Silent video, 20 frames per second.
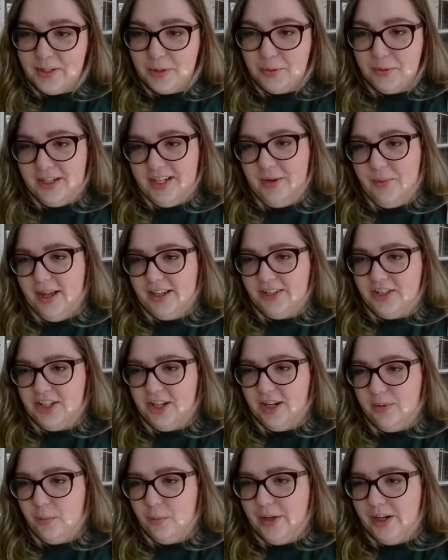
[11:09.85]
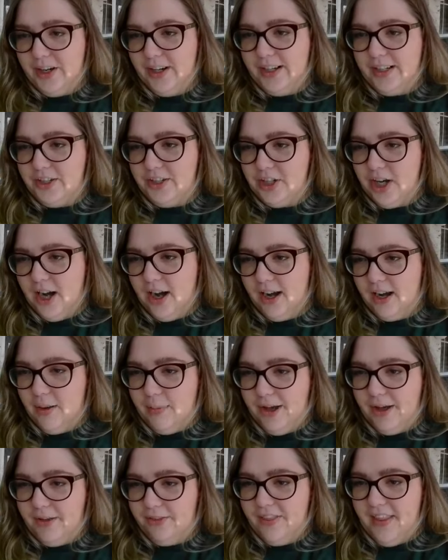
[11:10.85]
That's a great question. We are going to
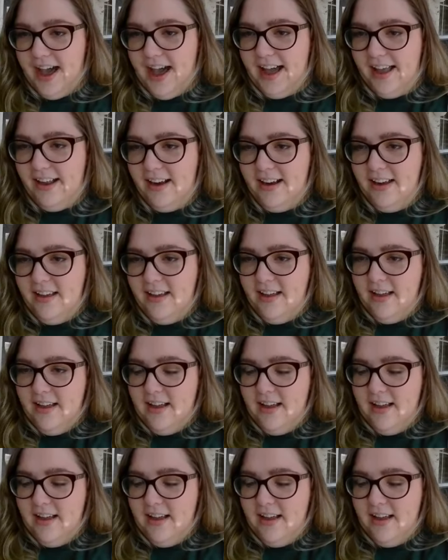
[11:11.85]
talk about that